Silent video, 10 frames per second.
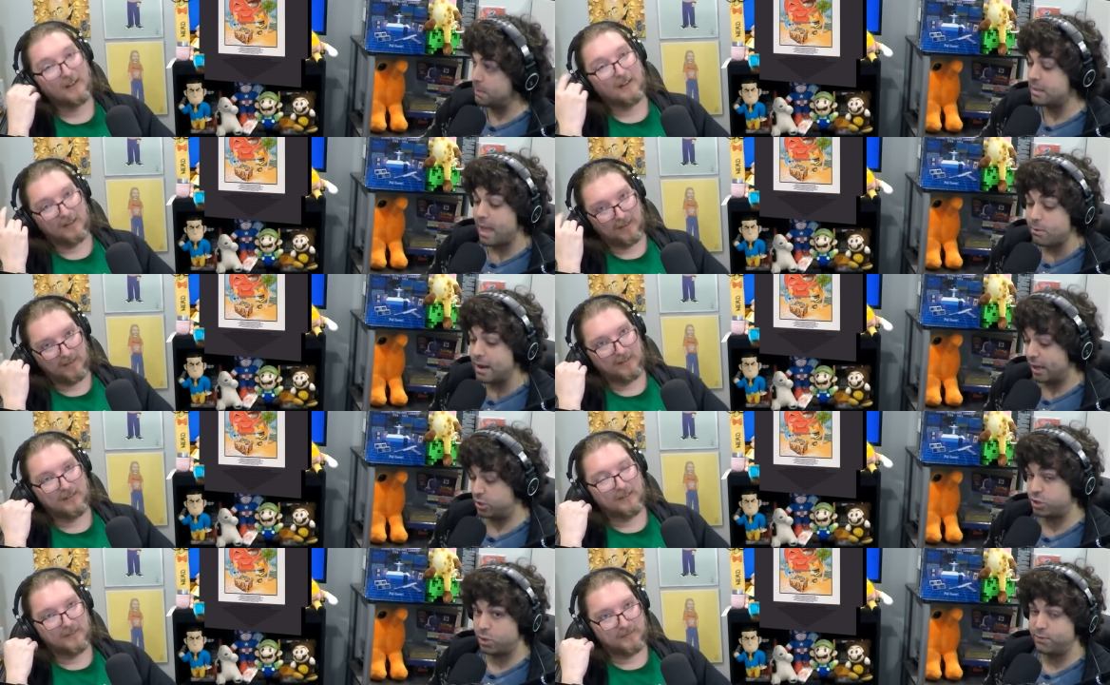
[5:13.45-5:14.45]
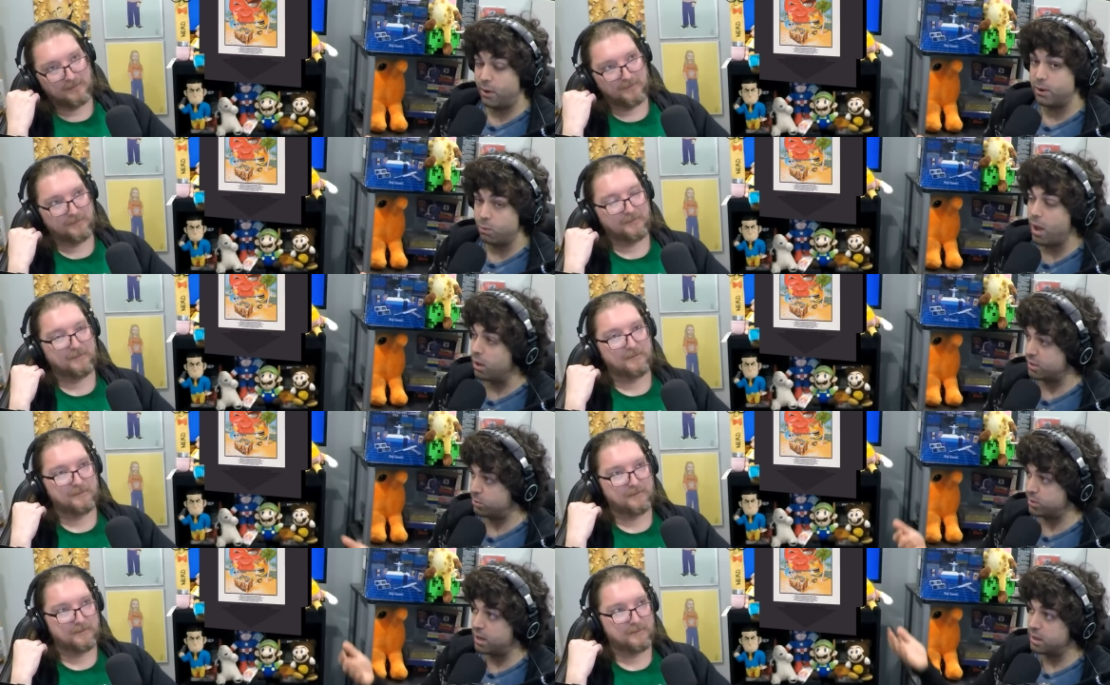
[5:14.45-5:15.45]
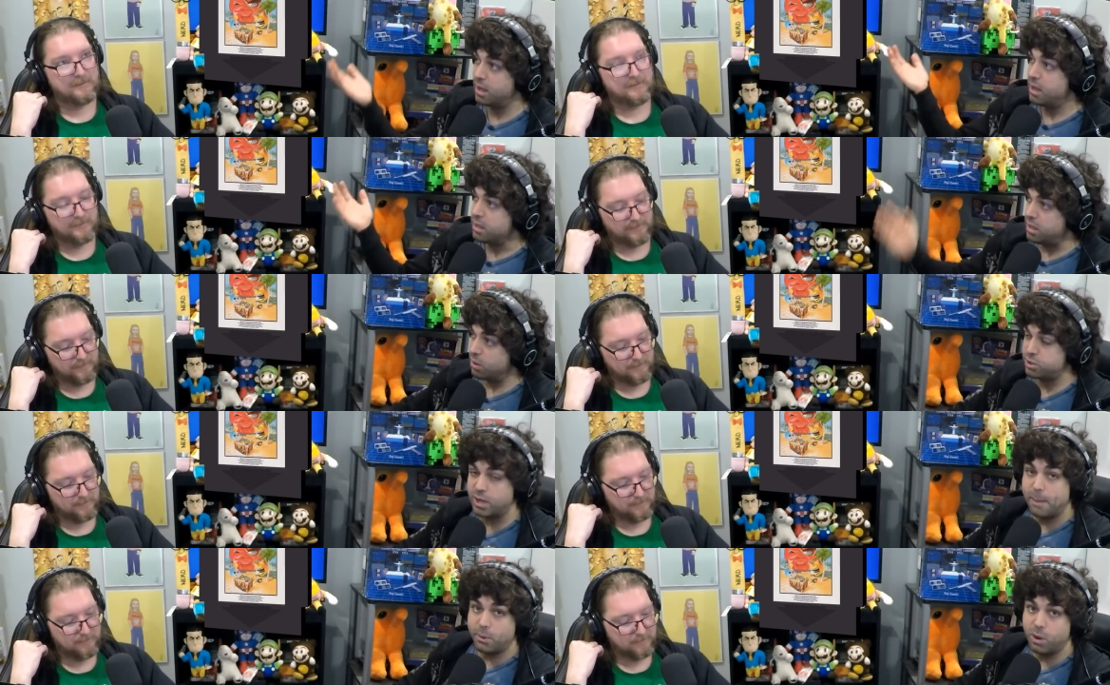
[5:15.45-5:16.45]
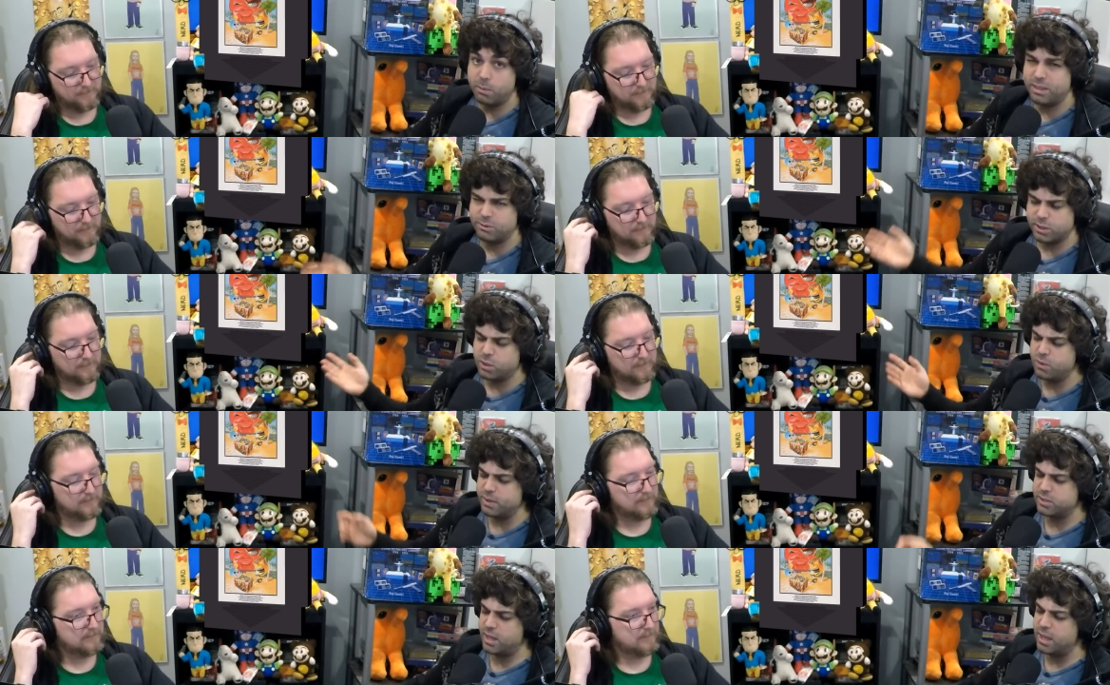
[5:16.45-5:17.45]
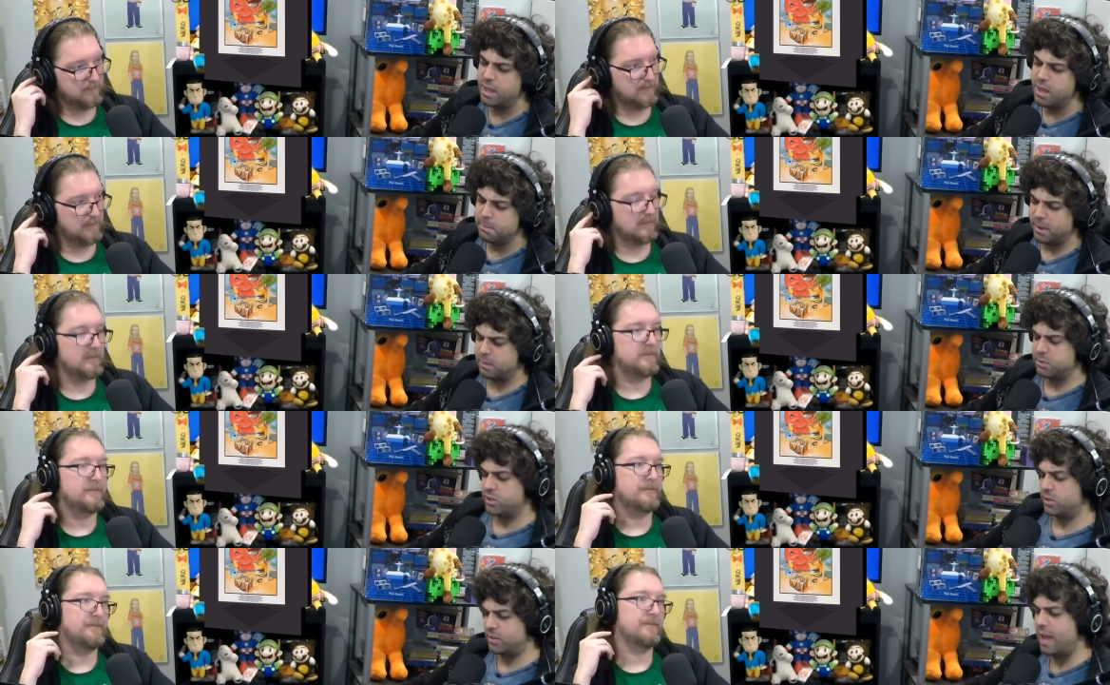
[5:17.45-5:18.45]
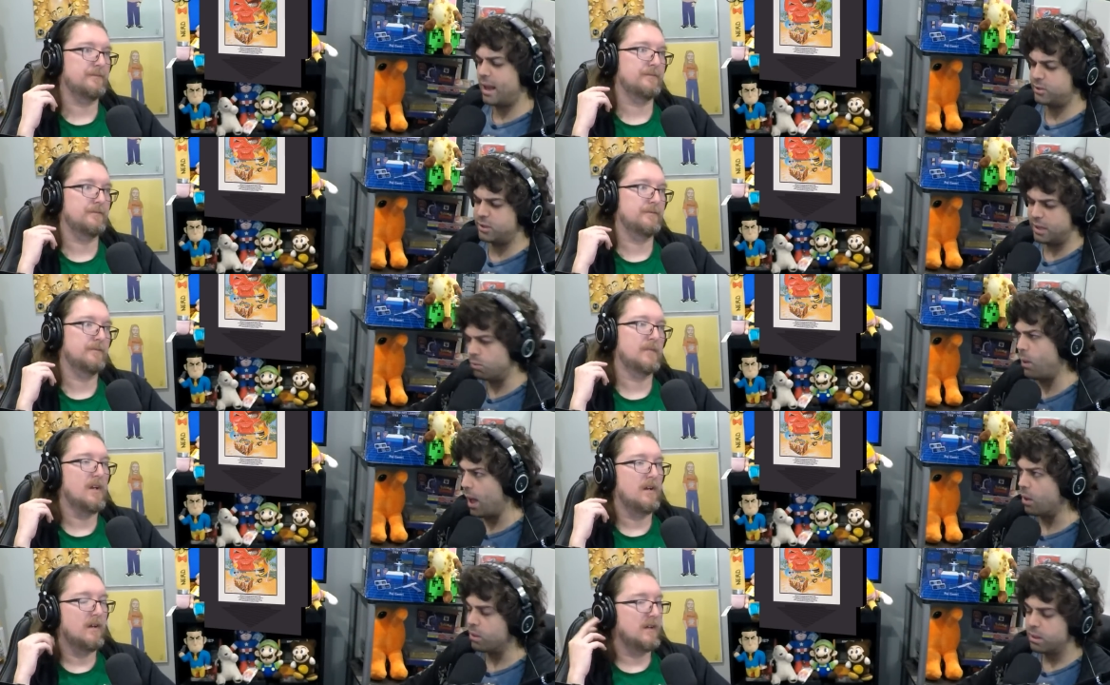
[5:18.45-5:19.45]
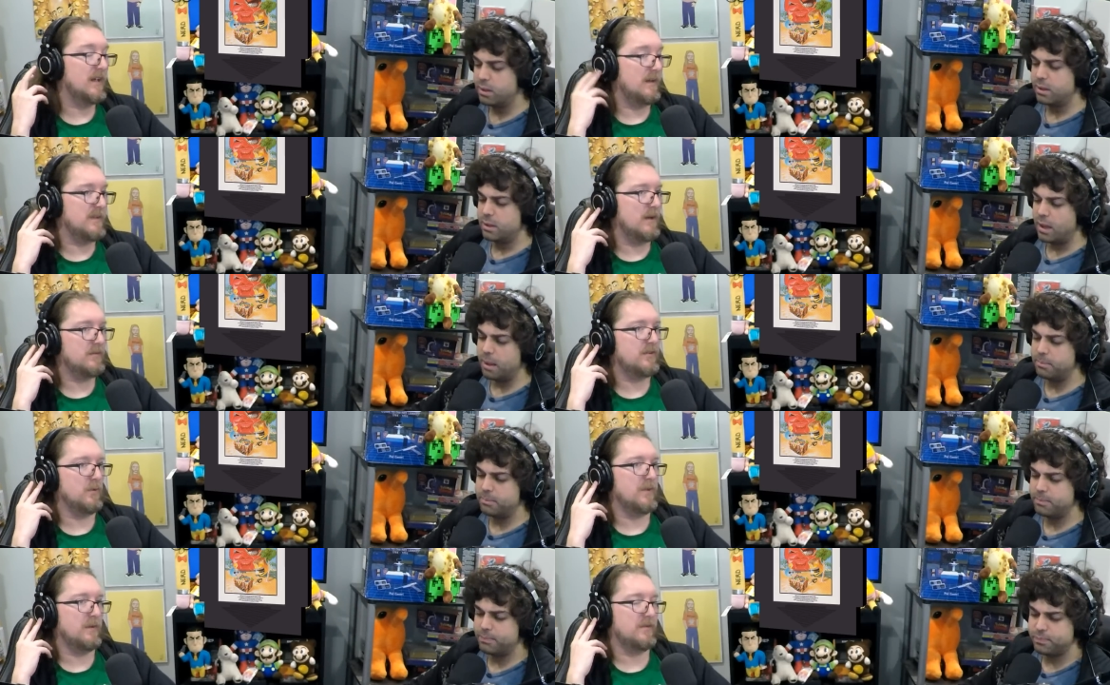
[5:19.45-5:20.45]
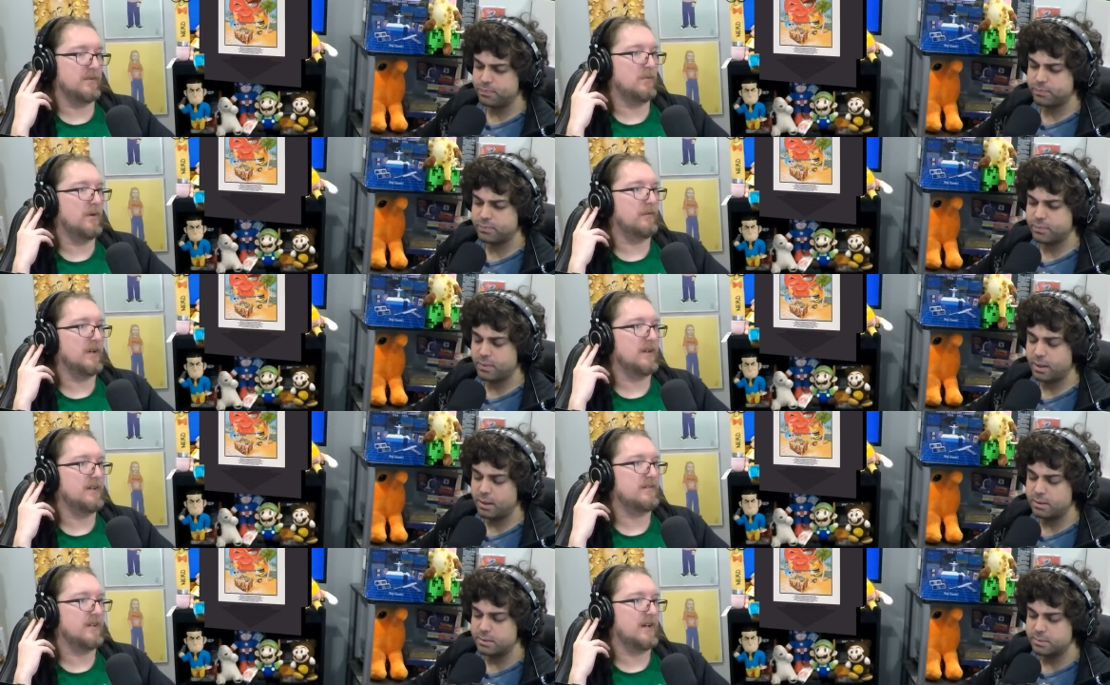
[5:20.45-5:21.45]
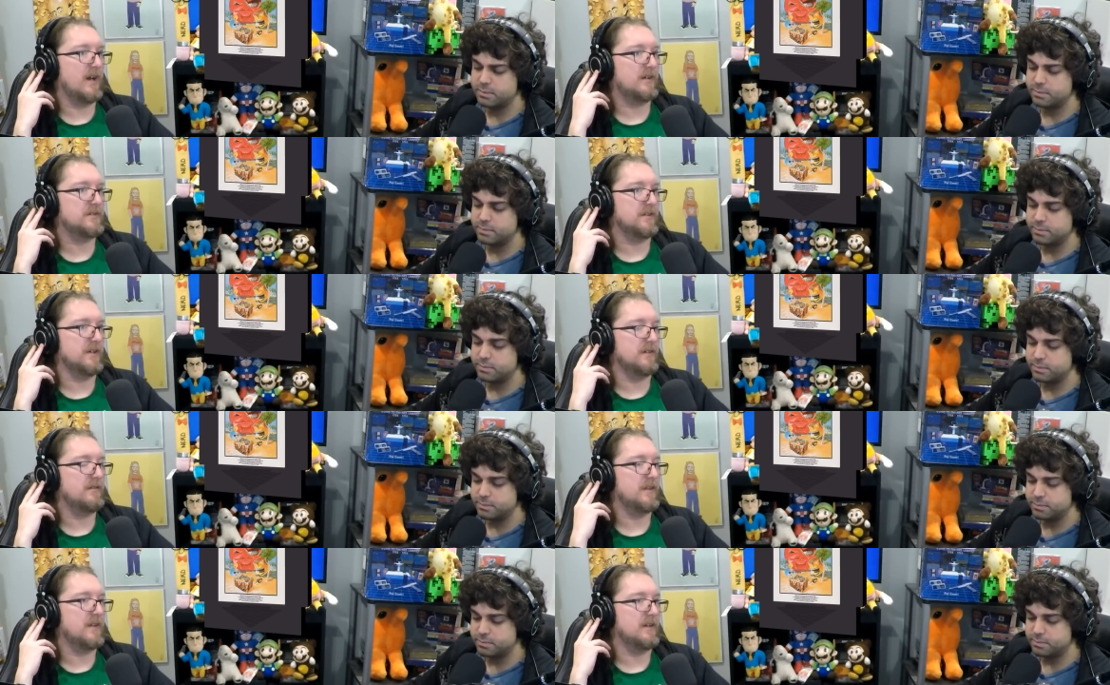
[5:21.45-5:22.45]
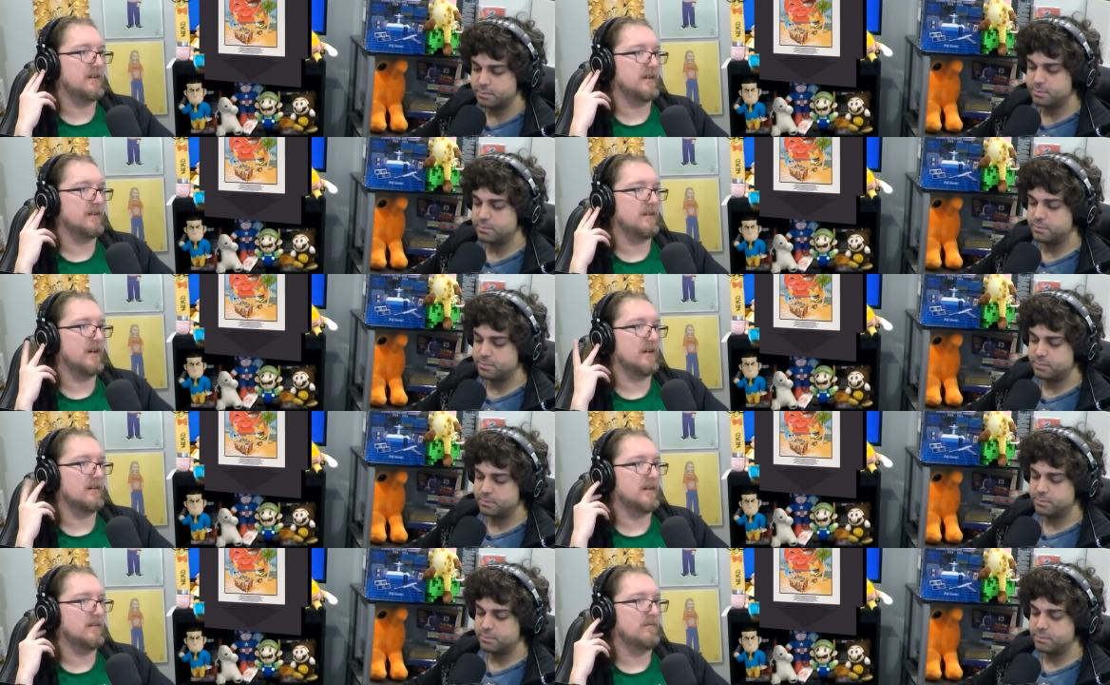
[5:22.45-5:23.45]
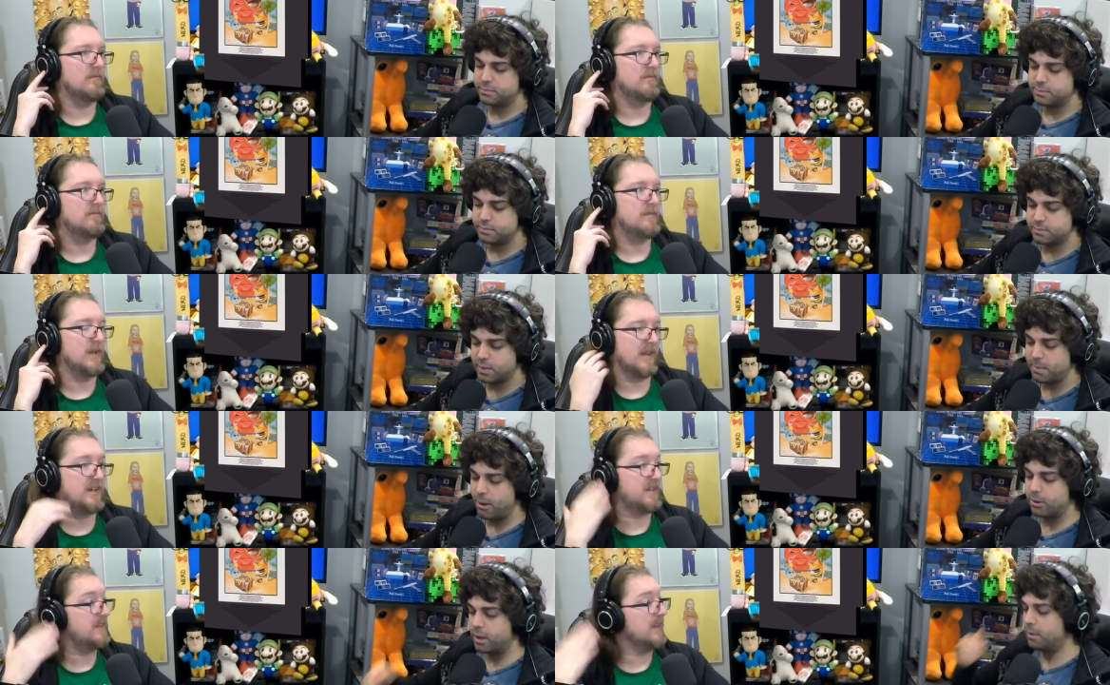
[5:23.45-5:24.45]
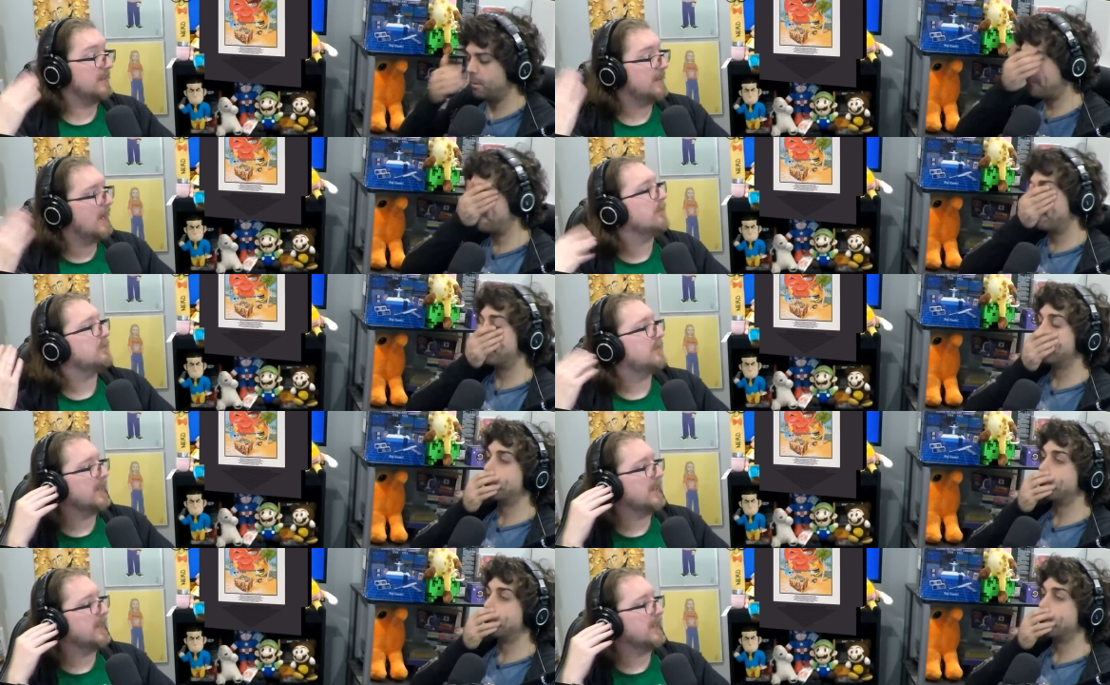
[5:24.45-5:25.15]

Speaker 1: that one actually sold very well because it was on you know Shop at Home. I think it was on QVC Micro Machines. So that actually did well.
Speaker 2: Yeah, I mean that uh, was the that was the one release that actually that they did that. Uh, you know, They, they, they, kept they